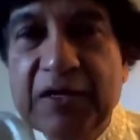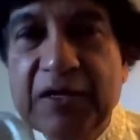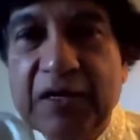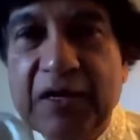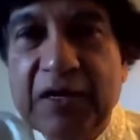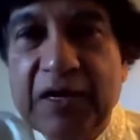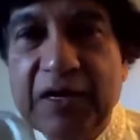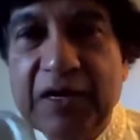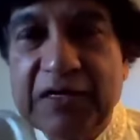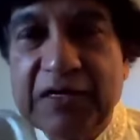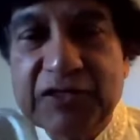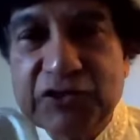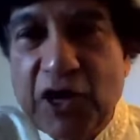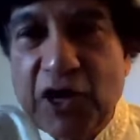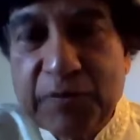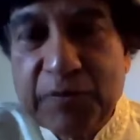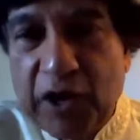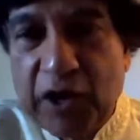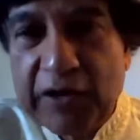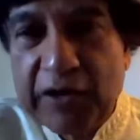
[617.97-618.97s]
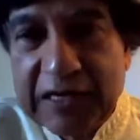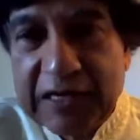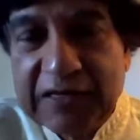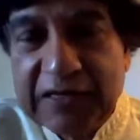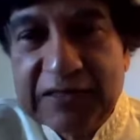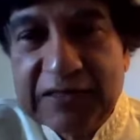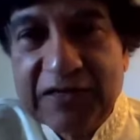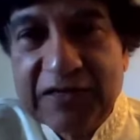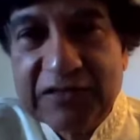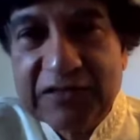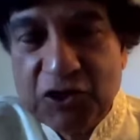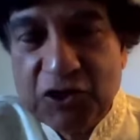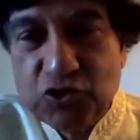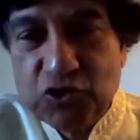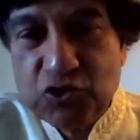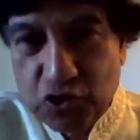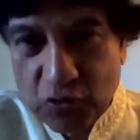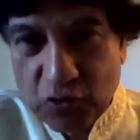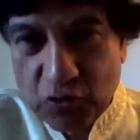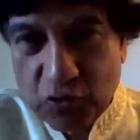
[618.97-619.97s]
It's not politics as
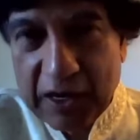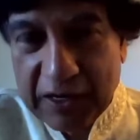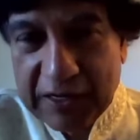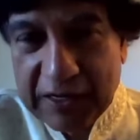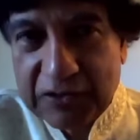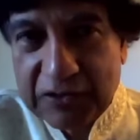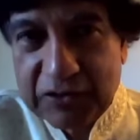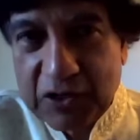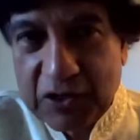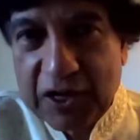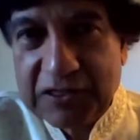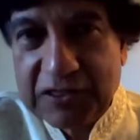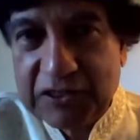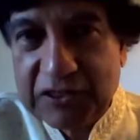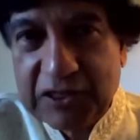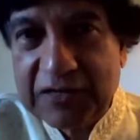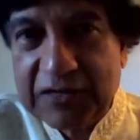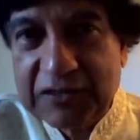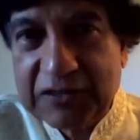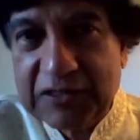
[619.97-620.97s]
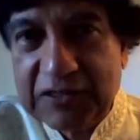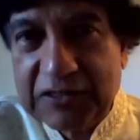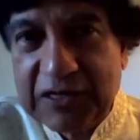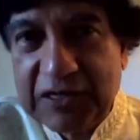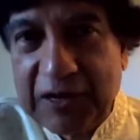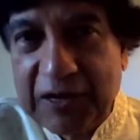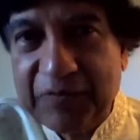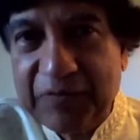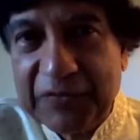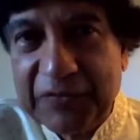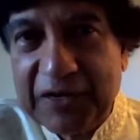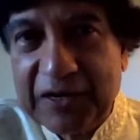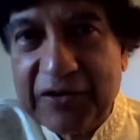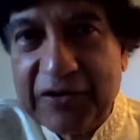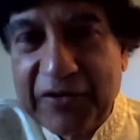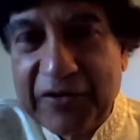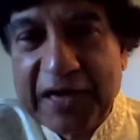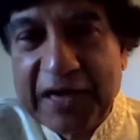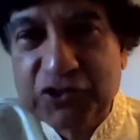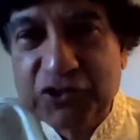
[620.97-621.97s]
usual. It's not just a
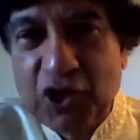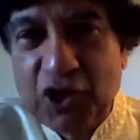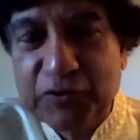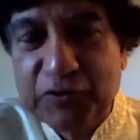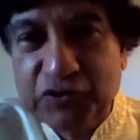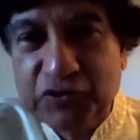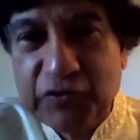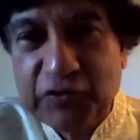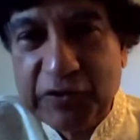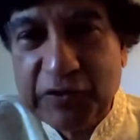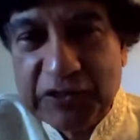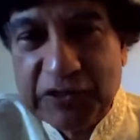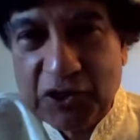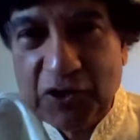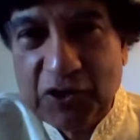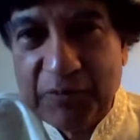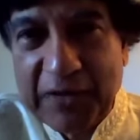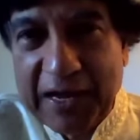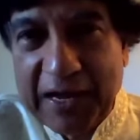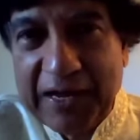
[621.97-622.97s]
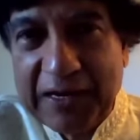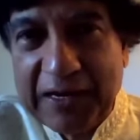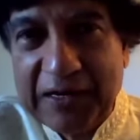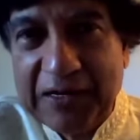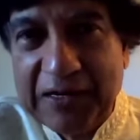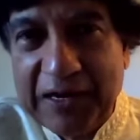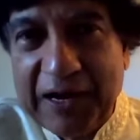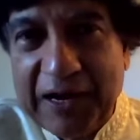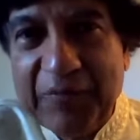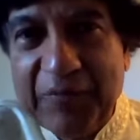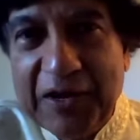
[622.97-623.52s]
crass opportunism and